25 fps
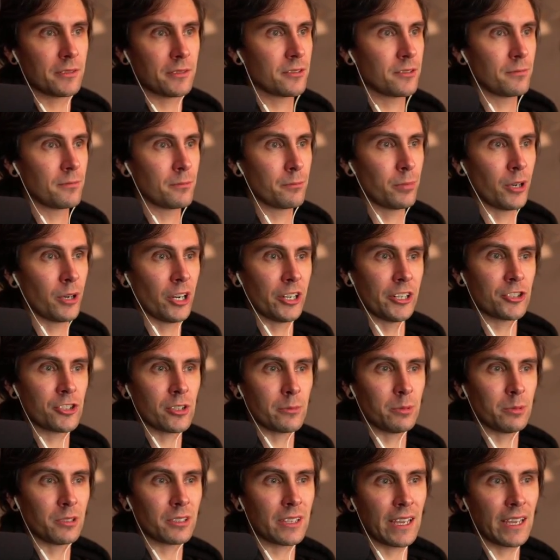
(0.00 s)
part of
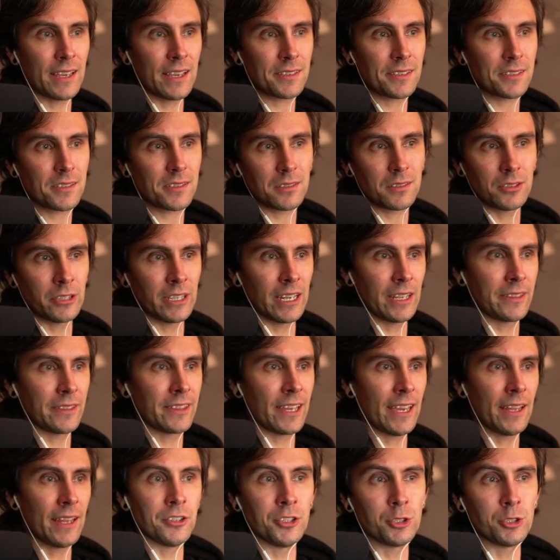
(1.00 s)
triple cast, you get
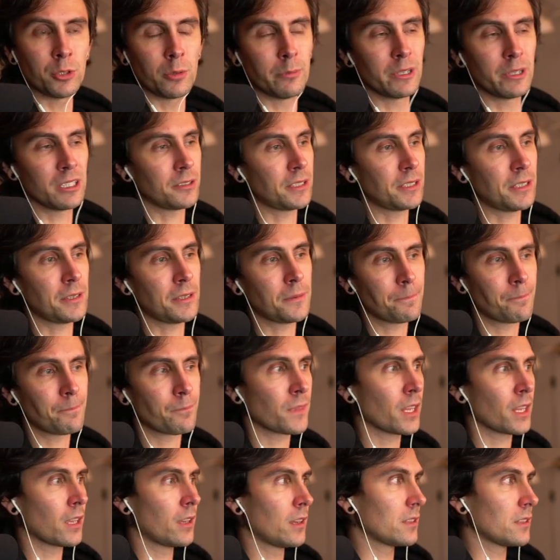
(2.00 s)
that new ability.
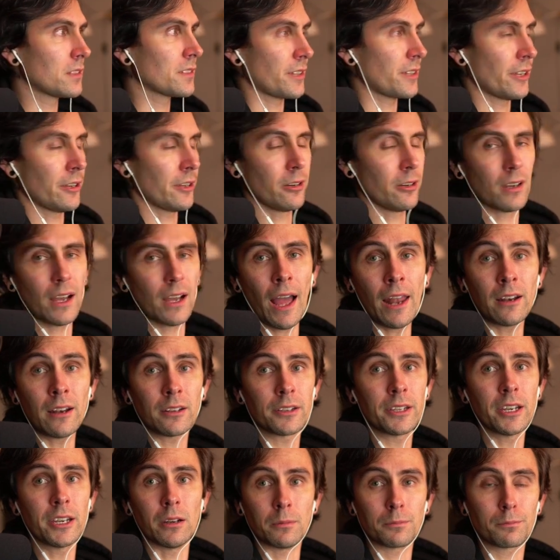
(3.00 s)
So I don't
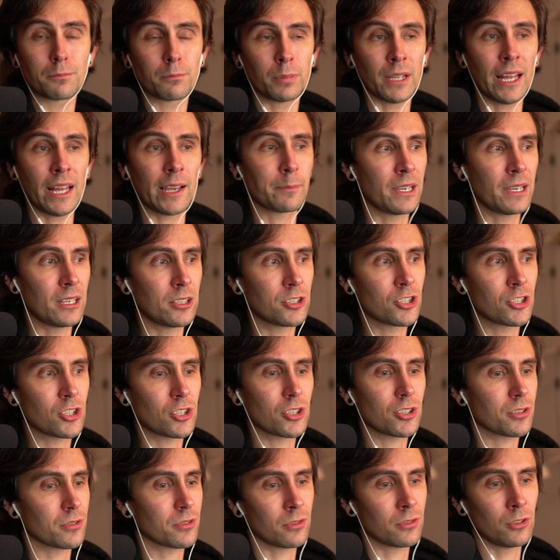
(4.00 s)
know. Black
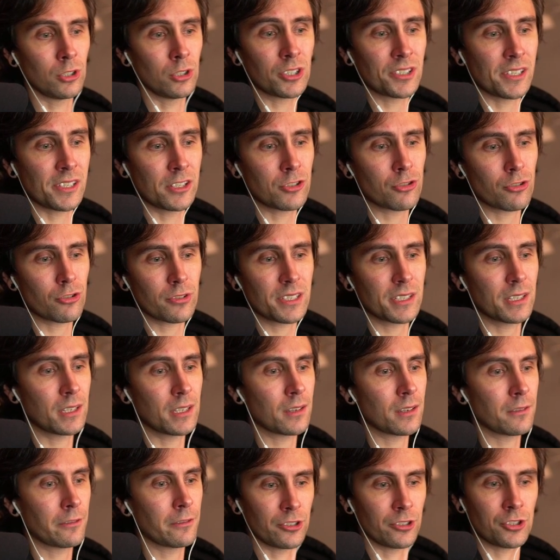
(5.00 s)
Mage looks
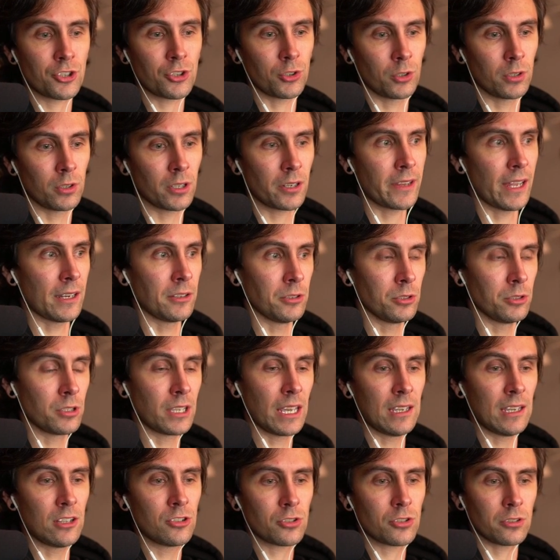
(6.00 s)
interesting for sure. That new
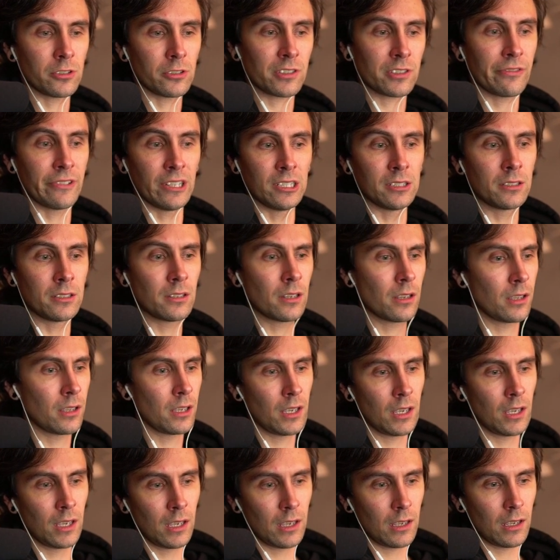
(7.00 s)
gauge looks fun.
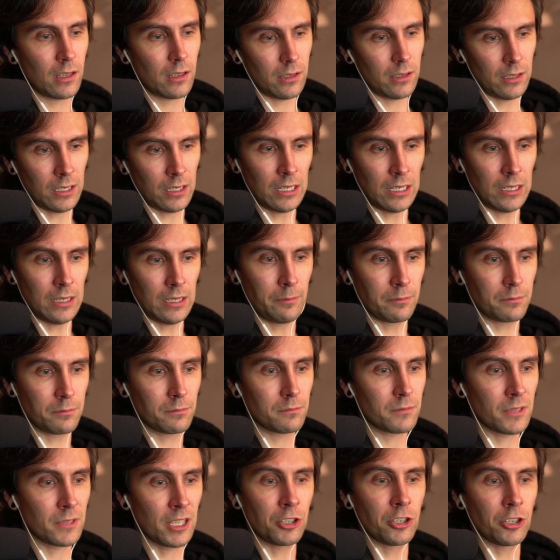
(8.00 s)

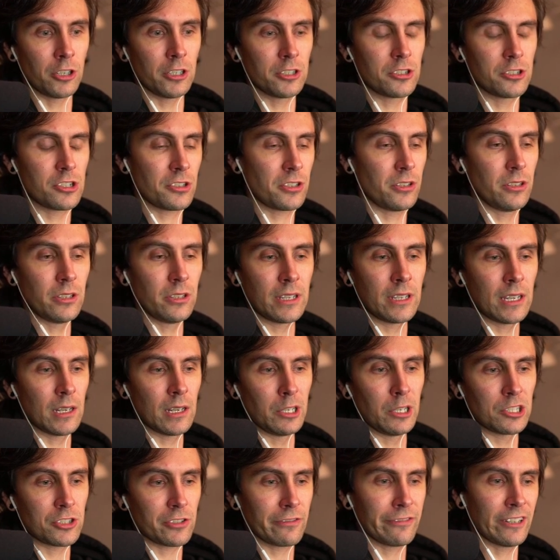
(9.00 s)
Encourages you to get a
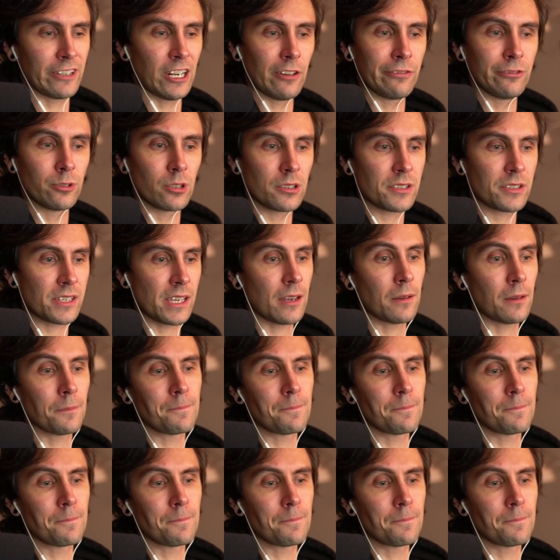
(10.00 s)
bunch of Fire 4s out.